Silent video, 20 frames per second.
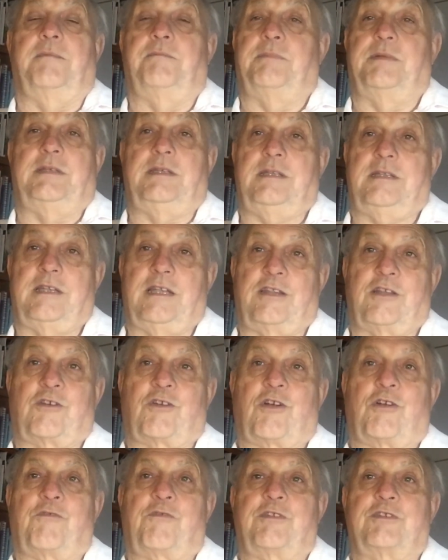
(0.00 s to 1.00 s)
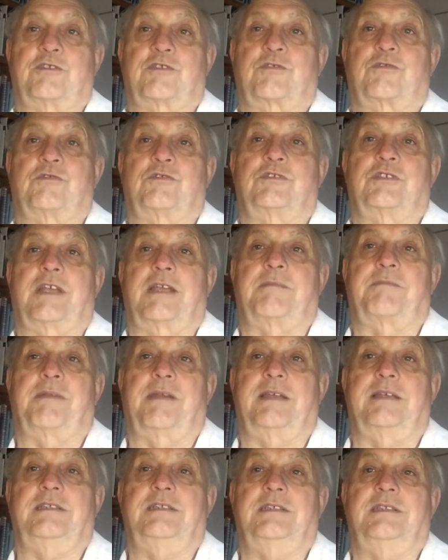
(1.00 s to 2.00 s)
pity that the conference couldn't take
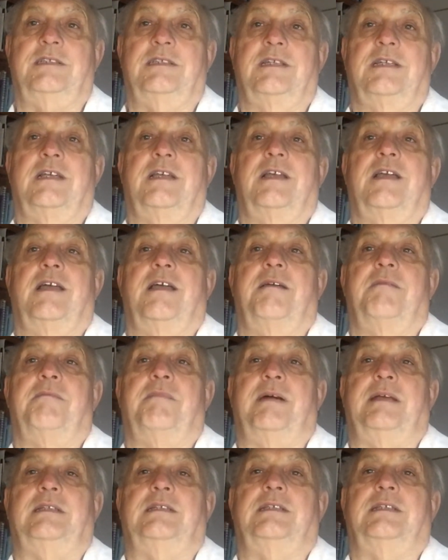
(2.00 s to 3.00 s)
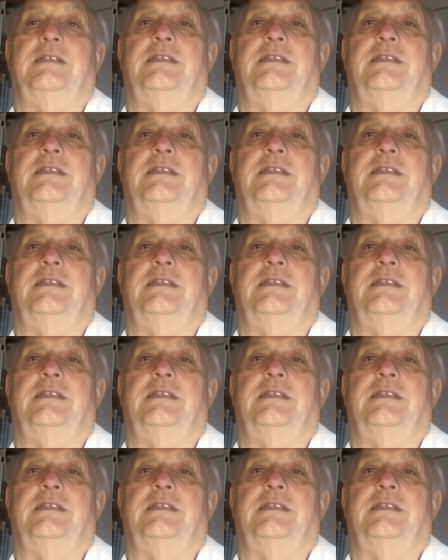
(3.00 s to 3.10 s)
place, but